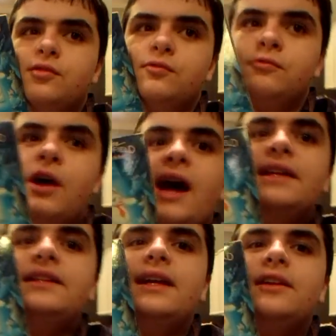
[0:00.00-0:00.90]

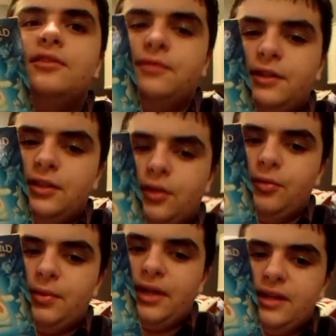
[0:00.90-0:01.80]
Rodney
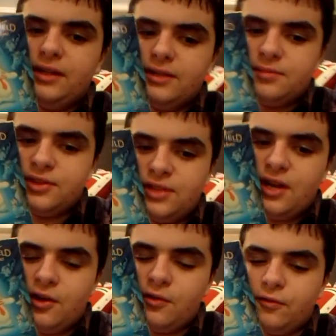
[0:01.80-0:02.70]
Dangerfield playing
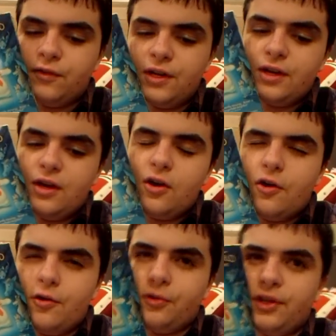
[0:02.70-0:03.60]
himself,
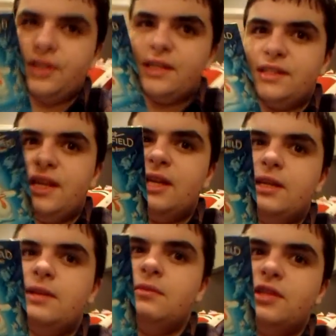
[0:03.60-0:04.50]
only his
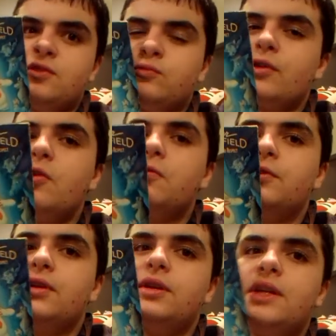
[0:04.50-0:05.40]
name is
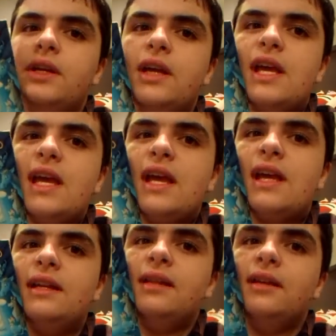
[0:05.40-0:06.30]
Rover,
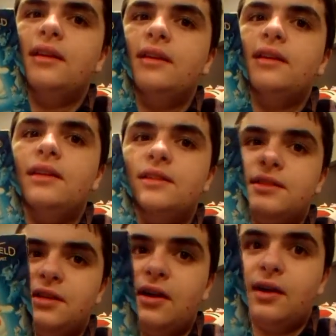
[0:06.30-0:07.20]
and he's a
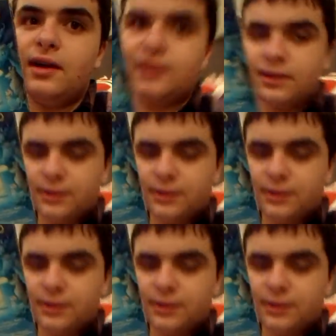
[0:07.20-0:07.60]
dog.